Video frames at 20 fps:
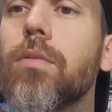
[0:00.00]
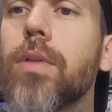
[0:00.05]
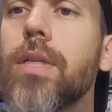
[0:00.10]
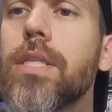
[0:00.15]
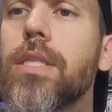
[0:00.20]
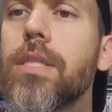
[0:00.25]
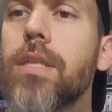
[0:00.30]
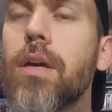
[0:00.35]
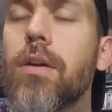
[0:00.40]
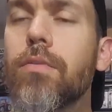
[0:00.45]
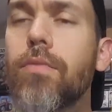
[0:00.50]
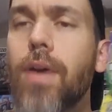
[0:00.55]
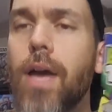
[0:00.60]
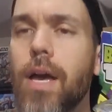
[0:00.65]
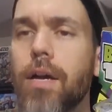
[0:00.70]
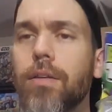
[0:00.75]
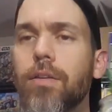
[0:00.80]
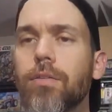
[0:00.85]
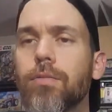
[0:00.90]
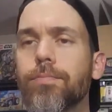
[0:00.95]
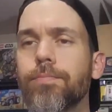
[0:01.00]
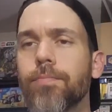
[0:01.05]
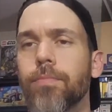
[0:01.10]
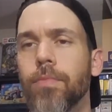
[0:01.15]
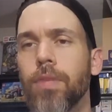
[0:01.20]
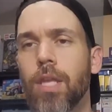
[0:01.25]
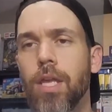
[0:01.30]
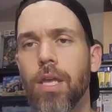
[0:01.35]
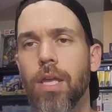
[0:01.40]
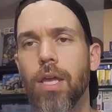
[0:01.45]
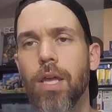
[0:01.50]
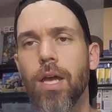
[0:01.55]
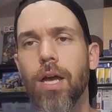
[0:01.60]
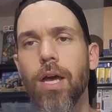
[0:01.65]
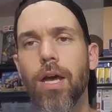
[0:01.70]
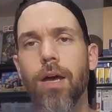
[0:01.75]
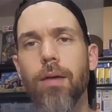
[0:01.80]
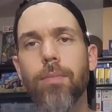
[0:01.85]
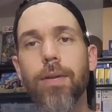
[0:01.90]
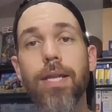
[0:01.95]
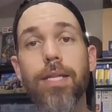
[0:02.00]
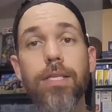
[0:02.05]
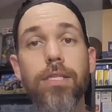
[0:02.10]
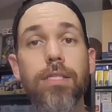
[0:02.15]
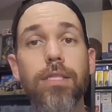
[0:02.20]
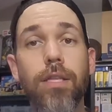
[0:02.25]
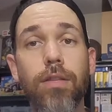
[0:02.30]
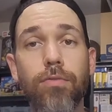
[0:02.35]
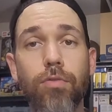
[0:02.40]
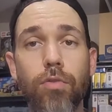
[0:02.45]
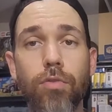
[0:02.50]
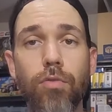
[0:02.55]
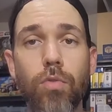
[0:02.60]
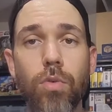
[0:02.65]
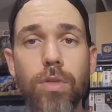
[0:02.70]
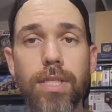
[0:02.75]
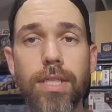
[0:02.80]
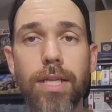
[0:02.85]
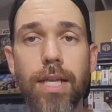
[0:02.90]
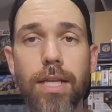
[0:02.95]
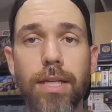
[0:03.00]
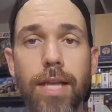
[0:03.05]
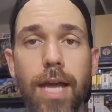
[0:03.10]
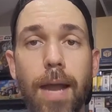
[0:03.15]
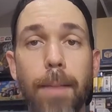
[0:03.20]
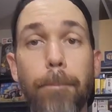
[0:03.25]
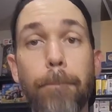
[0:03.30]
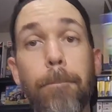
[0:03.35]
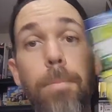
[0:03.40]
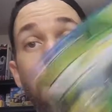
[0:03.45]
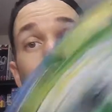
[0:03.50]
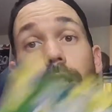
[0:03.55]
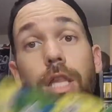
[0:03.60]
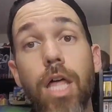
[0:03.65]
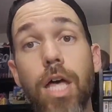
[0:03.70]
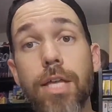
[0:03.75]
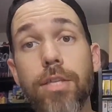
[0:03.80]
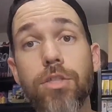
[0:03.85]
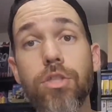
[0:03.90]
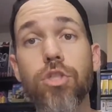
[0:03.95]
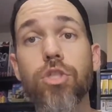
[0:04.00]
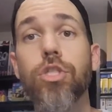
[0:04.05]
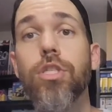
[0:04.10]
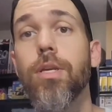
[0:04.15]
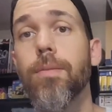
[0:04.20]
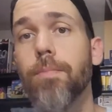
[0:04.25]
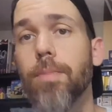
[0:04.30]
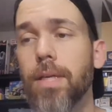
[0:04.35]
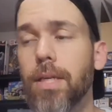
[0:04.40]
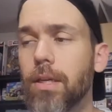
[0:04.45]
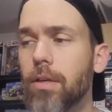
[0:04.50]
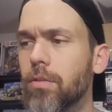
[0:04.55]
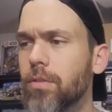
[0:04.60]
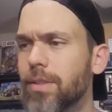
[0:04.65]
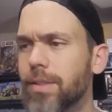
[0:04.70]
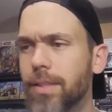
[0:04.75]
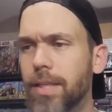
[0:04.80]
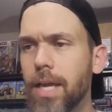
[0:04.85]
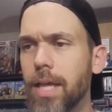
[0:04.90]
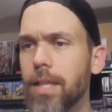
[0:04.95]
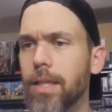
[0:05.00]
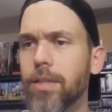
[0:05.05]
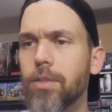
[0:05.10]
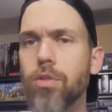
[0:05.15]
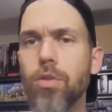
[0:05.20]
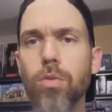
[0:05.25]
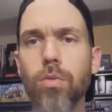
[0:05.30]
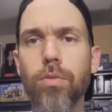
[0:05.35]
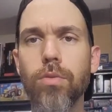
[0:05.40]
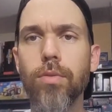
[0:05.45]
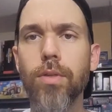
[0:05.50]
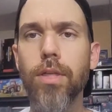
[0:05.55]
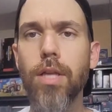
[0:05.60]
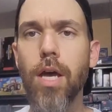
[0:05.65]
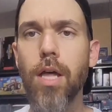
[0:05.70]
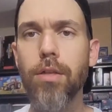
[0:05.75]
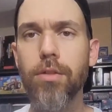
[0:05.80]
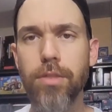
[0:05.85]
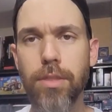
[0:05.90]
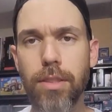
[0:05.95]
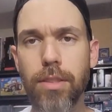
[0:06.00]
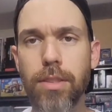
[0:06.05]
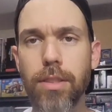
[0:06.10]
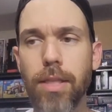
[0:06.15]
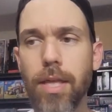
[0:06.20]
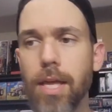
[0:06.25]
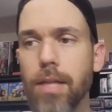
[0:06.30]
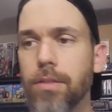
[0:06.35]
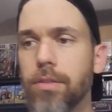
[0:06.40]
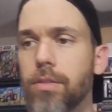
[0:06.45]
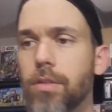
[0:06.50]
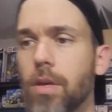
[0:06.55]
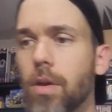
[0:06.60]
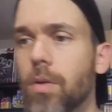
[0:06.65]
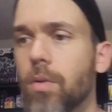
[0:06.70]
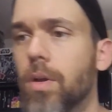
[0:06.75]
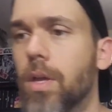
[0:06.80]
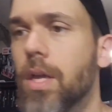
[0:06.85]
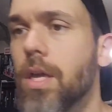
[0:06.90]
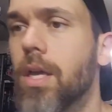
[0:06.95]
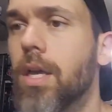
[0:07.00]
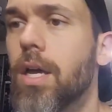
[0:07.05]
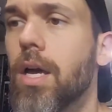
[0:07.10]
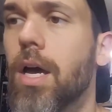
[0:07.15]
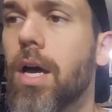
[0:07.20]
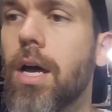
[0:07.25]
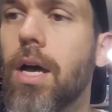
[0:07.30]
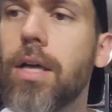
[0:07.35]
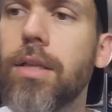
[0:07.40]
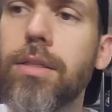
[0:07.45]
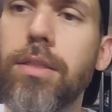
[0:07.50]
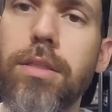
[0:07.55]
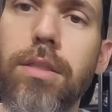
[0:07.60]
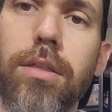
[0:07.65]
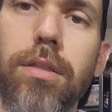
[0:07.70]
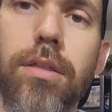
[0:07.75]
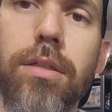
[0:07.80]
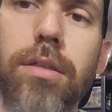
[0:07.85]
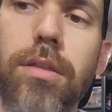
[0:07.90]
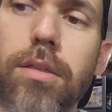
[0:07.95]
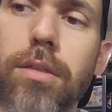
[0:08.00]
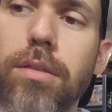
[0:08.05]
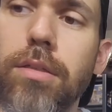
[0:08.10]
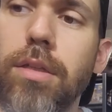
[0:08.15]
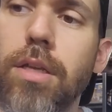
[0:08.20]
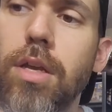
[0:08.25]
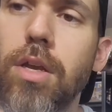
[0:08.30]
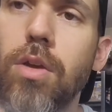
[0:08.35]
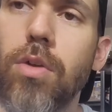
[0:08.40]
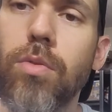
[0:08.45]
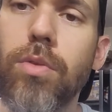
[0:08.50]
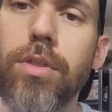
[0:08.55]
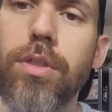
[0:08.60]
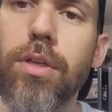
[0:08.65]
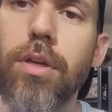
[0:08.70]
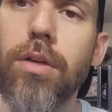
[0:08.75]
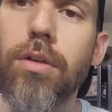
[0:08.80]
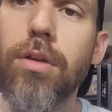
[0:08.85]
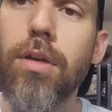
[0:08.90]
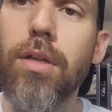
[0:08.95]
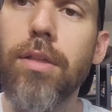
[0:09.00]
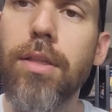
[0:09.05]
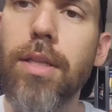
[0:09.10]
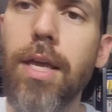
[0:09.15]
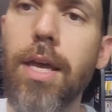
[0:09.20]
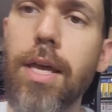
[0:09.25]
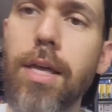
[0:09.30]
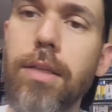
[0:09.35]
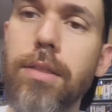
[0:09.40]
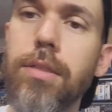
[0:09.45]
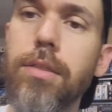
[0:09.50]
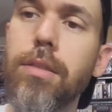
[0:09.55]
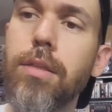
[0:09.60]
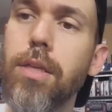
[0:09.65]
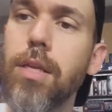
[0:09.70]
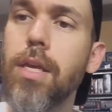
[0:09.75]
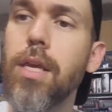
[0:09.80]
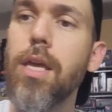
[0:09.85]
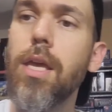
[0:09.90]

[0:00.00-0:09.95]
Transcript: resale value. Uh, but I did sell it for $14.99 plus shipping. I only got like 2 or $3 into that. So uh, still a good return on that.